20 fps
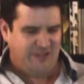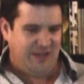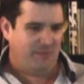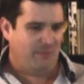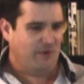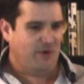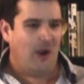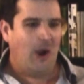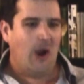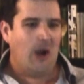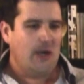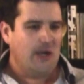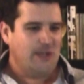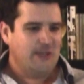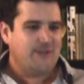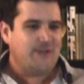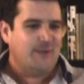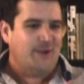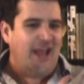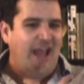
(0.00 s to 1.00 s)
saint bernard
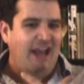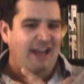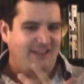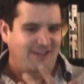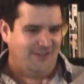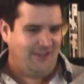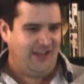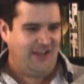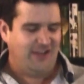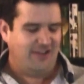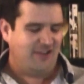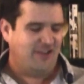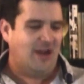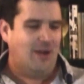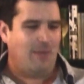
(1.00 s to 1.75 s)
and so we had to like did